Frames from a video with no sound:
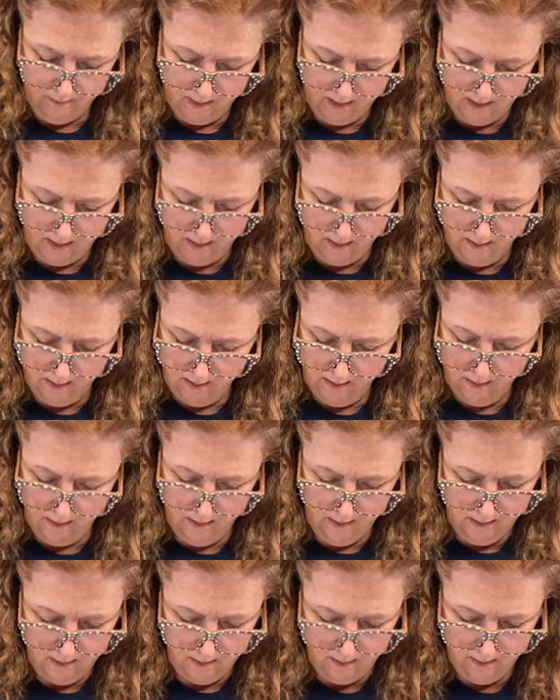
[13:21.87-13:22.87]
My
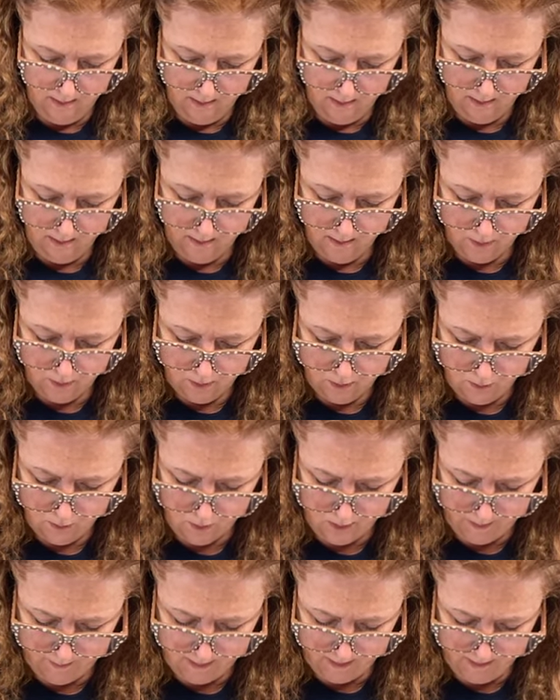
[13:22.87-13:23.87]
little
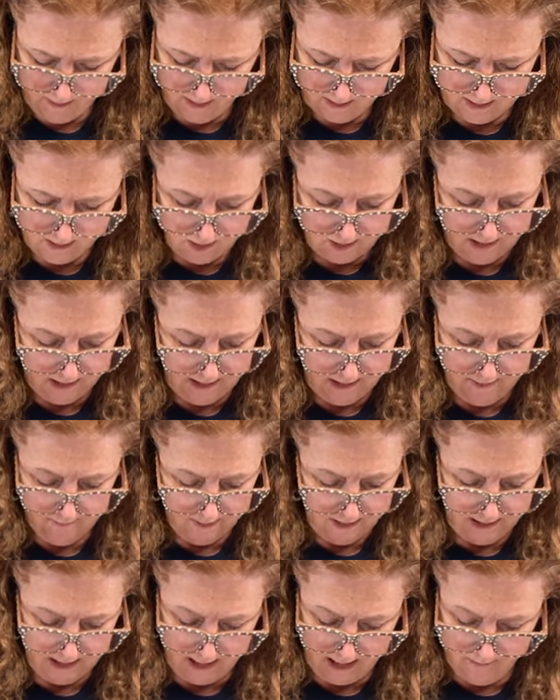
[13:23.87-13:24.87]
tulip, and then it's just
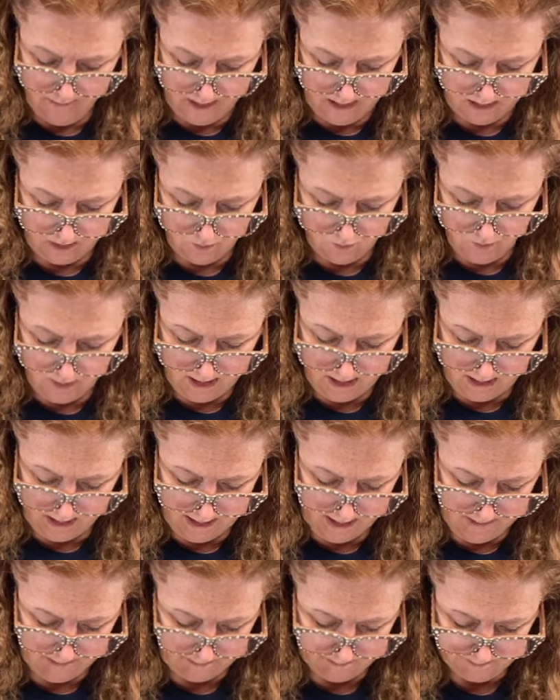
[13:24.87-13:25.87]
leaves that I missed,
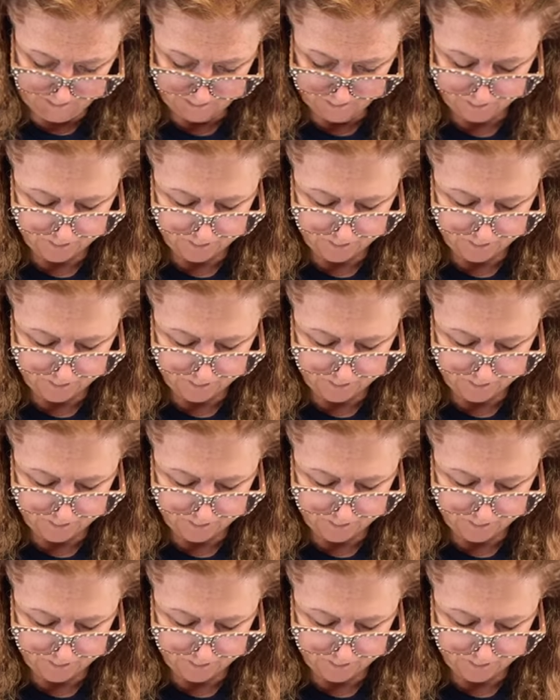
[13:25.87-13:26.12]
really.